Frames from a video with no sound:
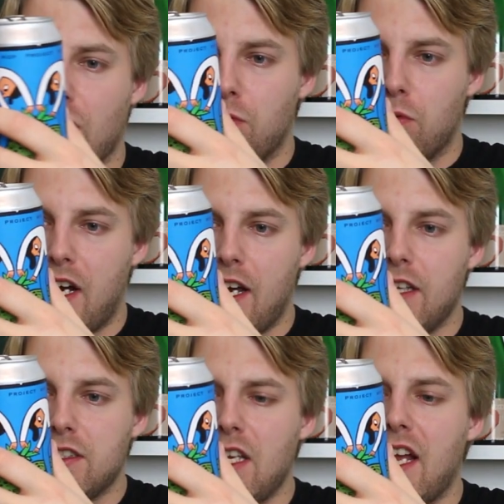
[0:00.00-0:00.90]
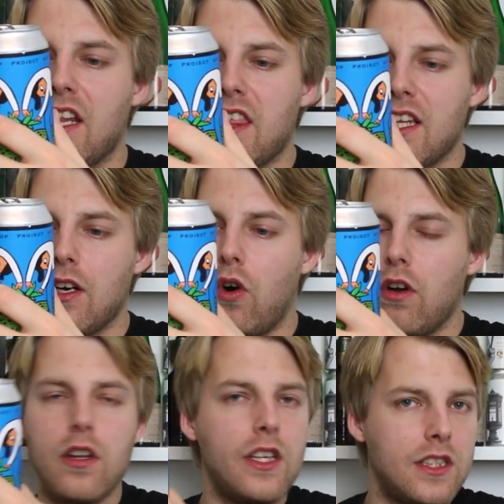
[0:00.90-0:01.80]
got rye, I see, and I think
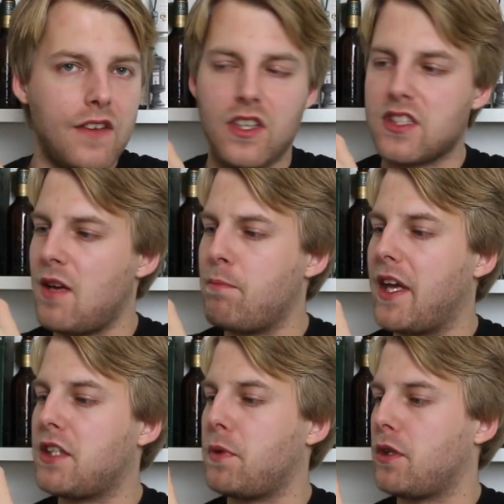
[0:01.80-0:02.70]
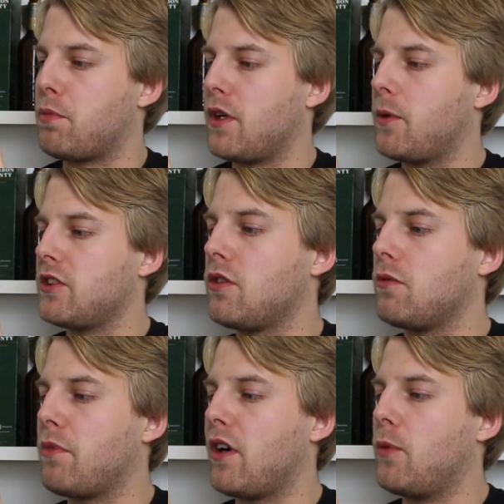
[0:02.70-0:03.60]
all of these have the same base beer pretty
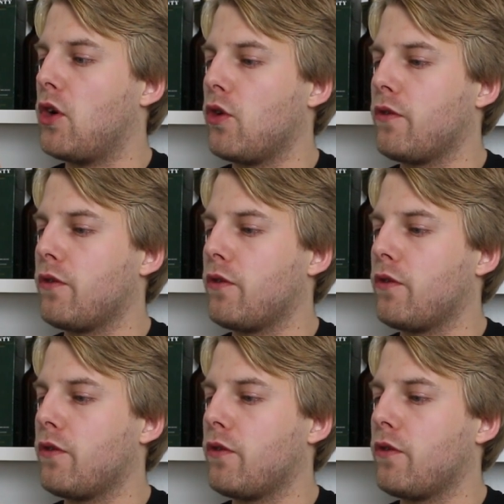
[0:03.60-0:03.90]
So barley malt,